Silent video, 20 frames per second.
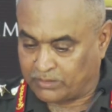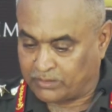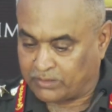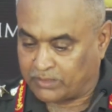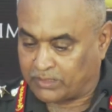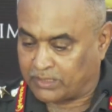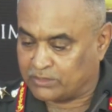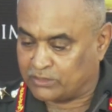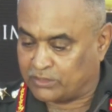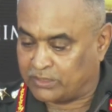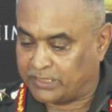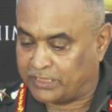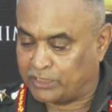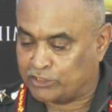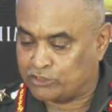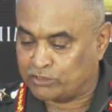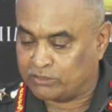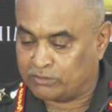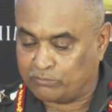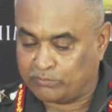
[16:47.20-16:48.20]
As a
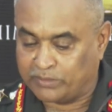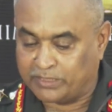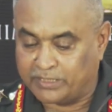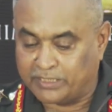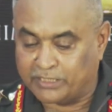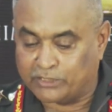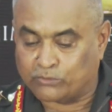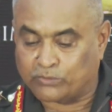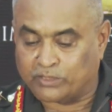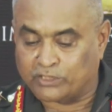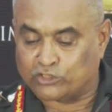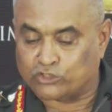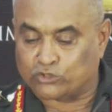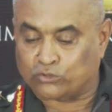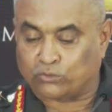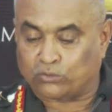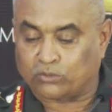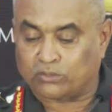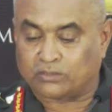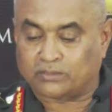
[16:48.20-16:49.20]
nation, we need to
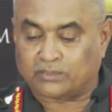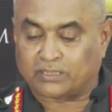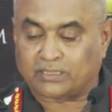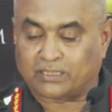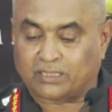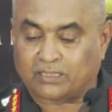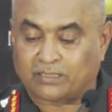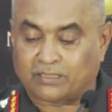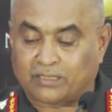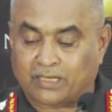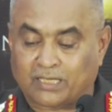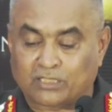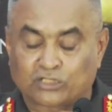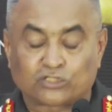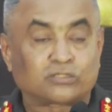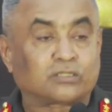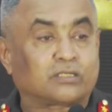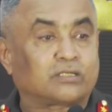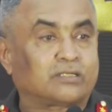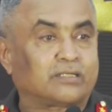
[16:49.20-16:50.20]
ensure that our
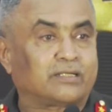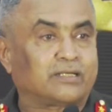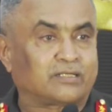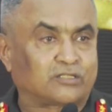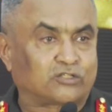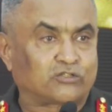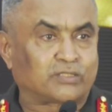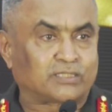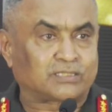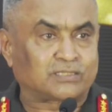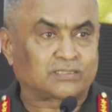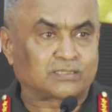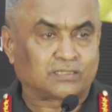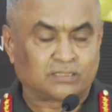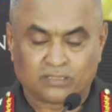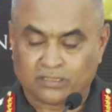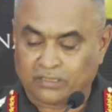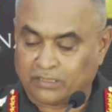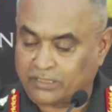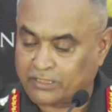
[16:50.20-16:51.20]
national interests
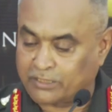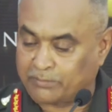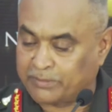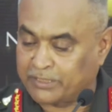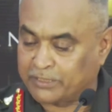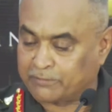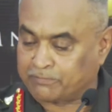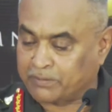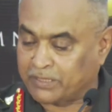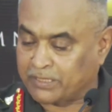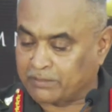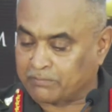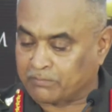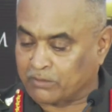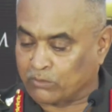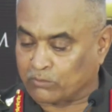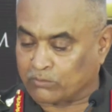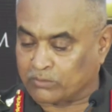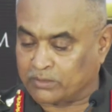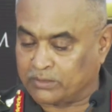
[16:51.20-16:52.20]
remain
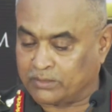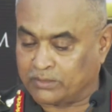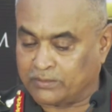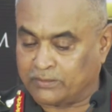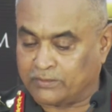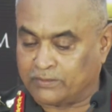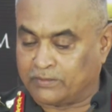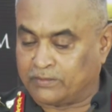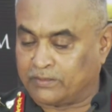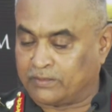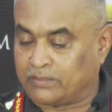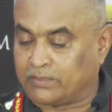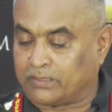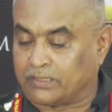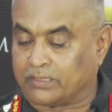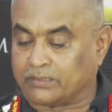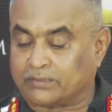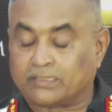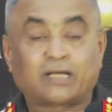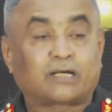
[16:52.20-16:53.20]
paramount,
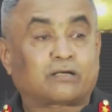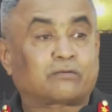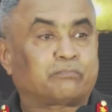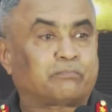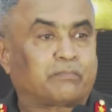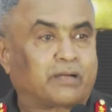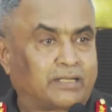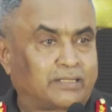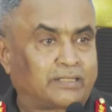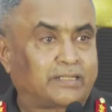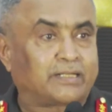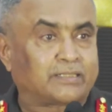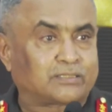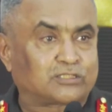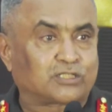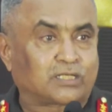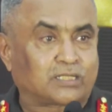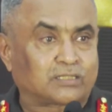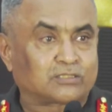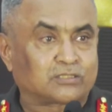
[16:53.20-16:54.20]
and that mandates
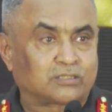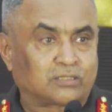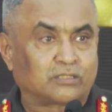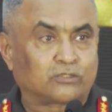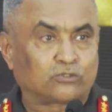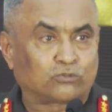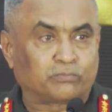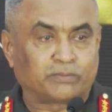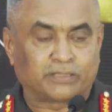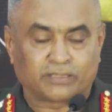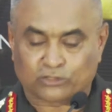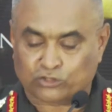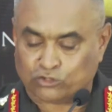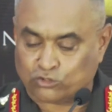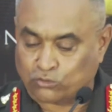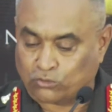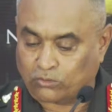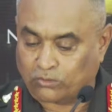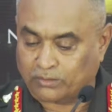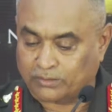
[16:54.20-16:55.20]
us to be a
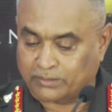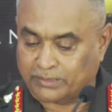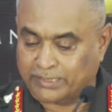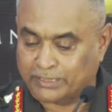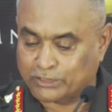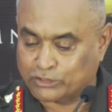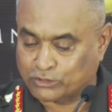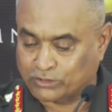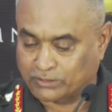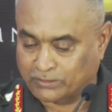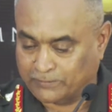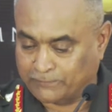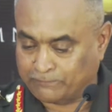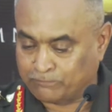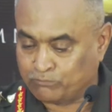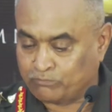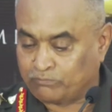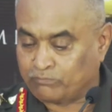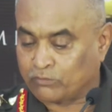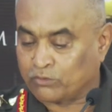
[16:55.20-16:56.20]
strong nation,
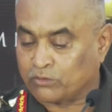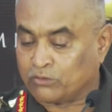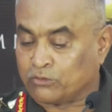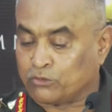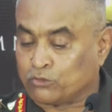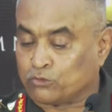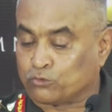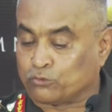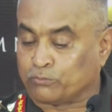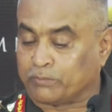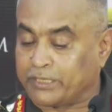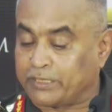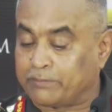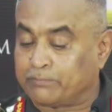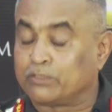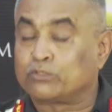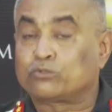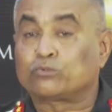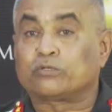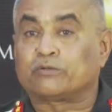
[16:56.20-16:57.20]
to be
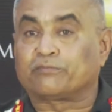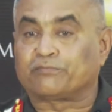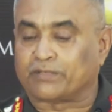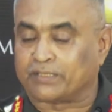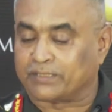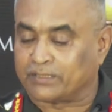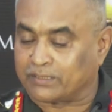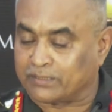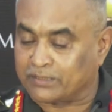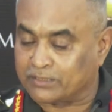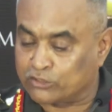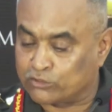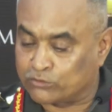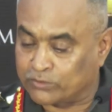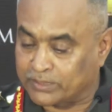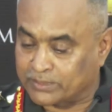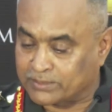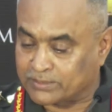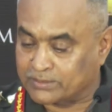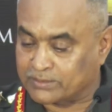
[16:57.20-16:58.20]
able to defend our
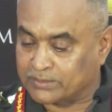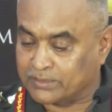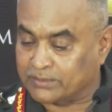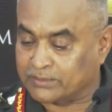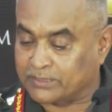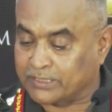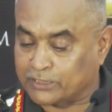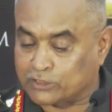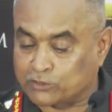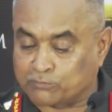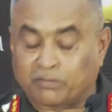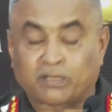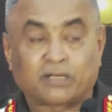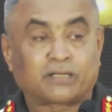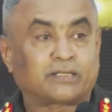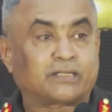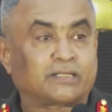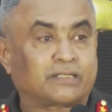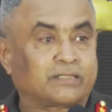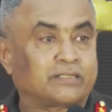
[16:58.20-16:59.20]
interests in the
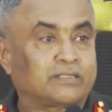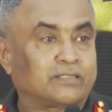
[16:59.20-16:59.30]
expanding